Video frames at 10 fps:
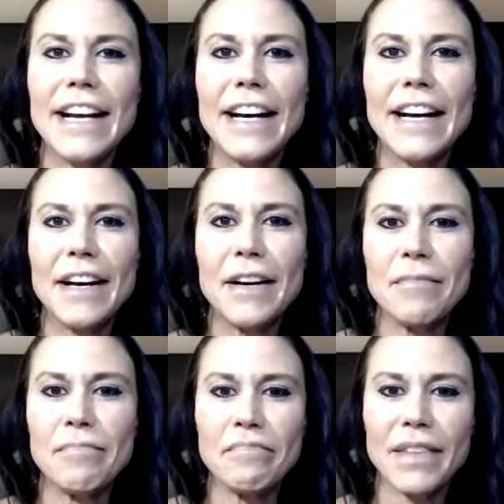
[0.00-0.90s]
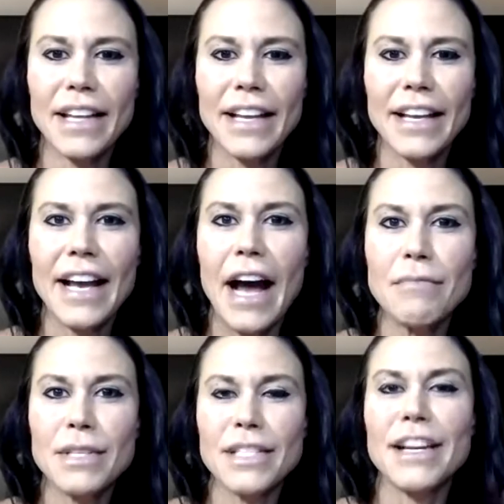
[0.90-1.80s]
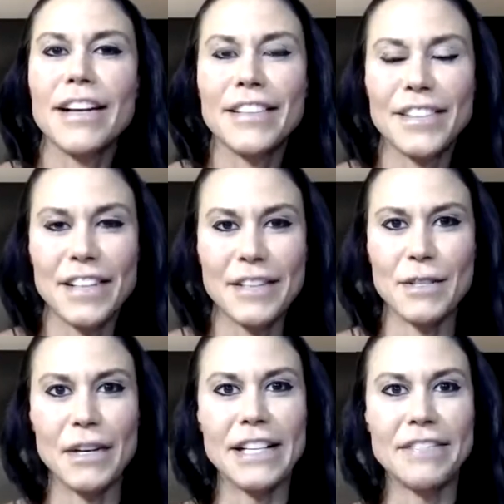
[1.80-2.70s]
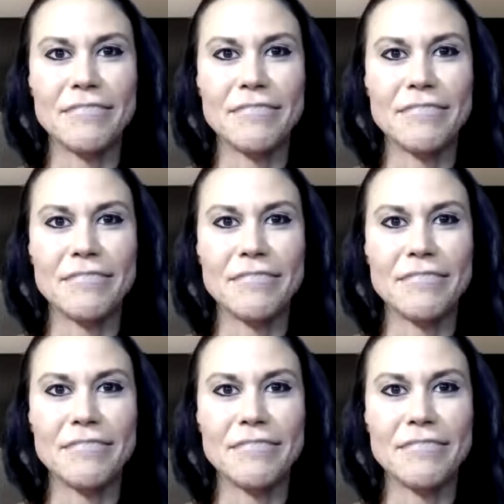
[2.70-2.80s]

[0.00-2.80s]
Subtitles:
Um, I'm just not going to look at the screen.